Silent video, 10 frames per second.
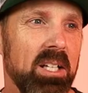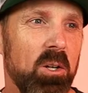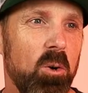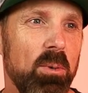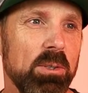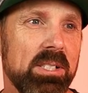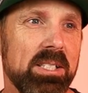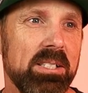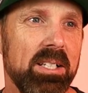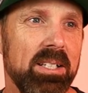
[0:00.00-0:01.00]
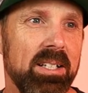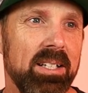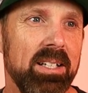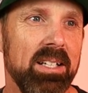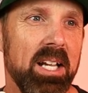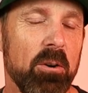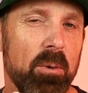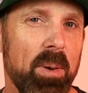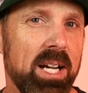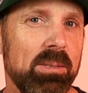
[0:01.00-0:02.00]
Almost, it
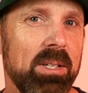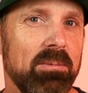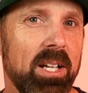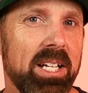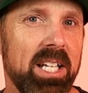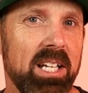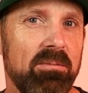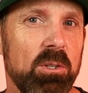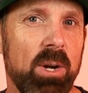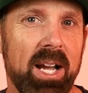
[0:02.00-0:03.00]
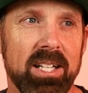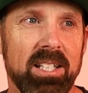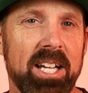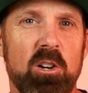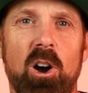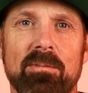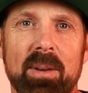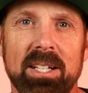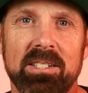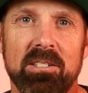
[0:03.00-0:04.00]
reminds me of like if you had like cough
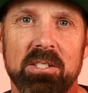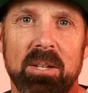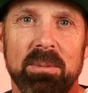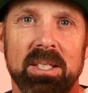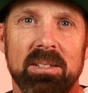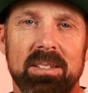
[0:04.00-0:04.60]
medicine or something.